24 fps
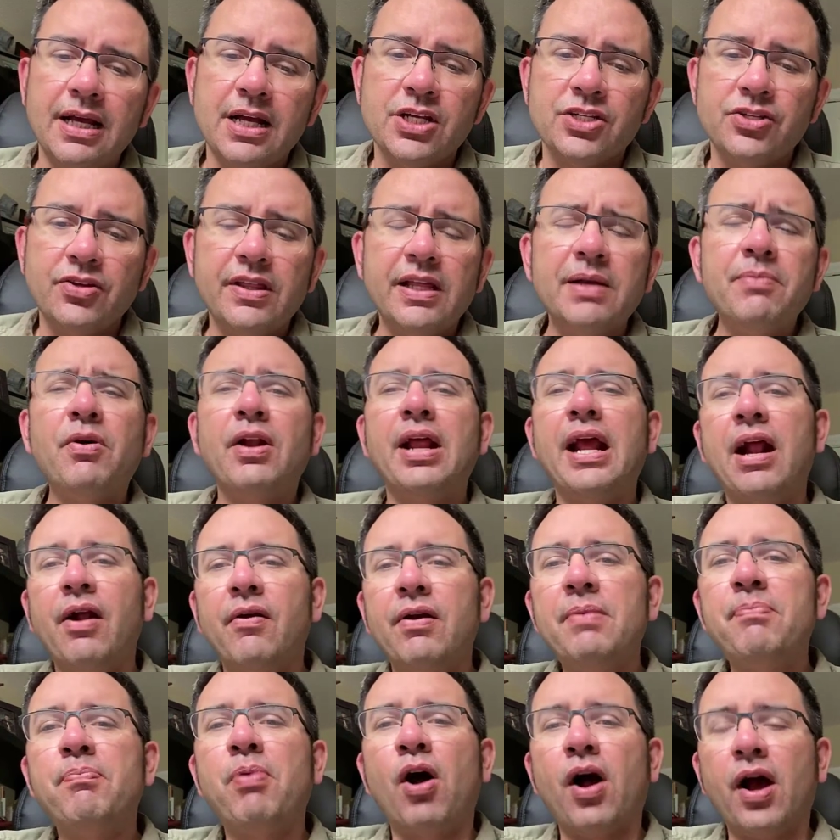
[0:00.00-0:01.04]
So you think about
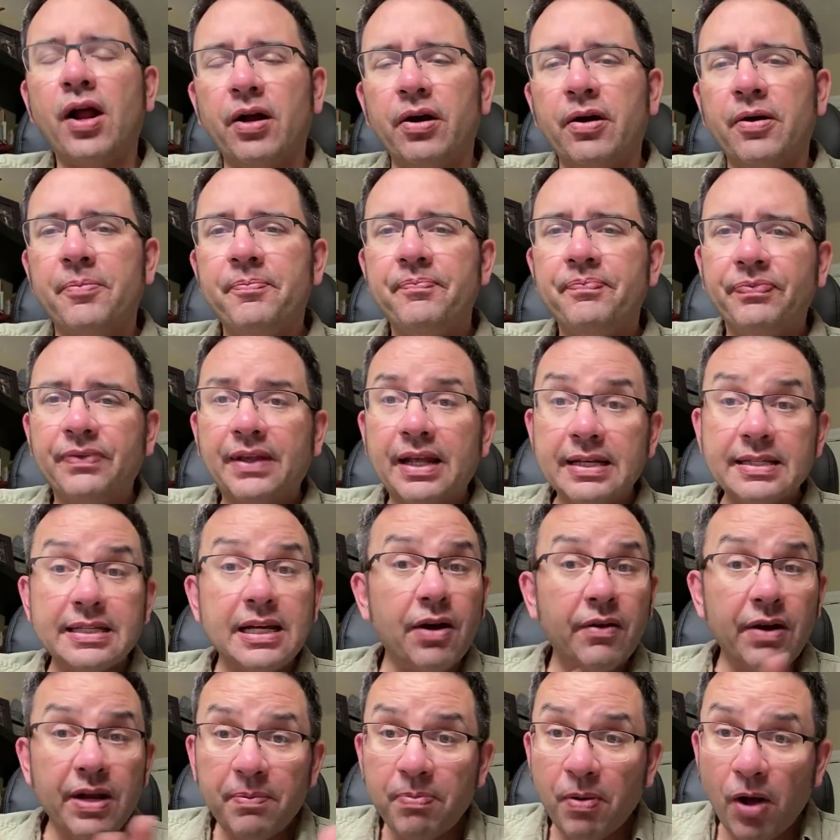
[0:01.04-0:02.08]
Harry Potter. Is
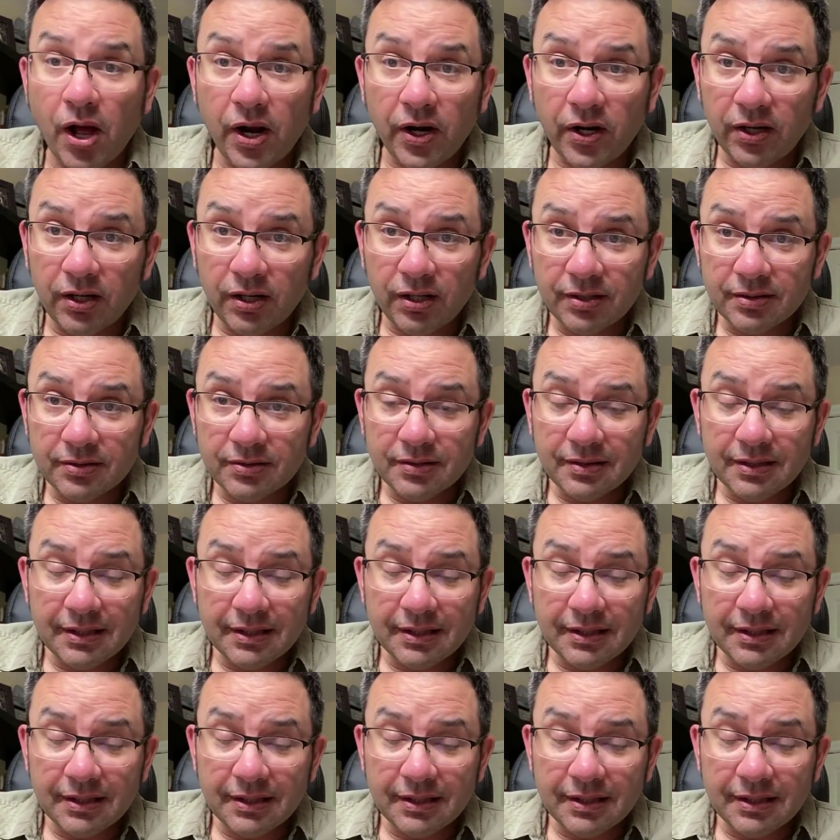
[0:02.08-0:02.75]
Harry a Potter?